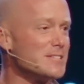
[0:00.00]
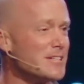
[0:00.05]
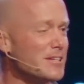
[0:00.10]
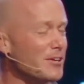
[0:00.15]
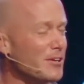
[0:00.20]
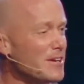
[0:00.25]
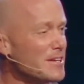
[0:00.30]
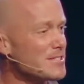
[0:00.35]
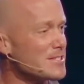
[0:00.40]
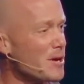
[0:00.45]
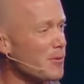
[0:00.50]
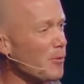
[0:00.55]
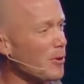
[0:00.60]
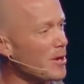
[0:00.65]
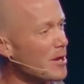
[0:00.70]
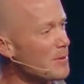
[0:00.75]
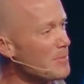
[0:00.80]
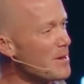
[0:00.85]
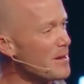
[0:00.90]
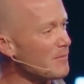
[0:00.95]
series that
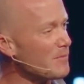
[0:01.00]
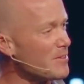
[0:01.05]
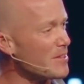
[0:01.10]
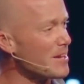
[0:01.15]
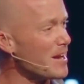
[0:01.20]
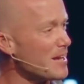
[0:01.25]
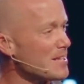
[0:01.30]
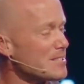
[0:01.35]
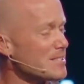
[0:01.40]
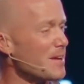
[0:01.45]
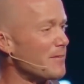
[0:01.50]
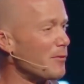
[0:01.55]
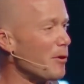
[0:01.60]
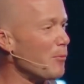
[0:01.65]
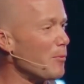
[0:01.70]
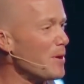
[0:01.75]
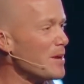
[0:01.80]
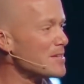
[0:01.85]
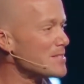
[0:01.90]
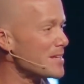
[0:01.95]
we're going to be in for the next
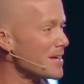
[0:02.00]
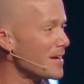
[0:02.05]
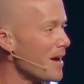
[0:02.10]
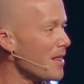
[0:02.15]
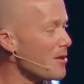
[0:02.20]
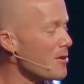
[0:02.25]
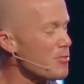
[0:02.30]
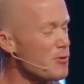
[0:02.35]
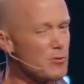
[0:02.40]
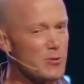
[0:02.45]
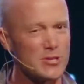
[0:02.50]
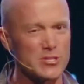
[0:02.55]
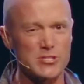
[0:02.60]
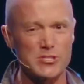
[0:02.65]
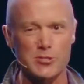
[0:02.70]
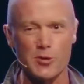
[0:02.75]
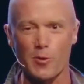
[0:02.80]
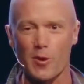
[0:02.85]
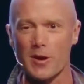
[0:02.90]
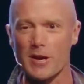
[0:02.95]
several weeks together through the
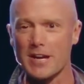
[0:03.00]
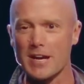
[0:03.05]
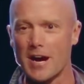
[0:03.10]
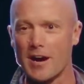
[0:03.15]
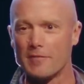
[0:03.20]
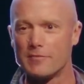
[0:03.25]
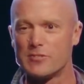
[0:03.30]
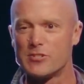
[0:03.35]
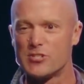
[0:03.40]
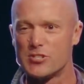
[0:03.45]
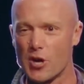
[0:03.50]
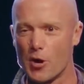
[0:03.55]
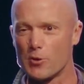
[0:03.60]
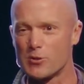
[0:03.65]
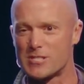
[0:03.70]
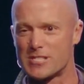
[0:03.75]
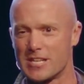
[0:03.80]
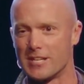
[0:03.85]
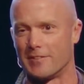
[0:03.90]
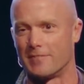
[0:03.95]
story of
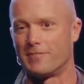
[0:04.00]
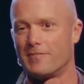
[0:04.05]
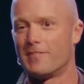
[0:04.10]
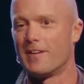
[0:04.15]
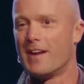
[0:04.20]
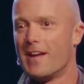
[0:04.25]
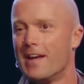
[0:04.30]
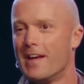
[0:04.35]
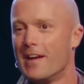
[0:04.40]
Joseph.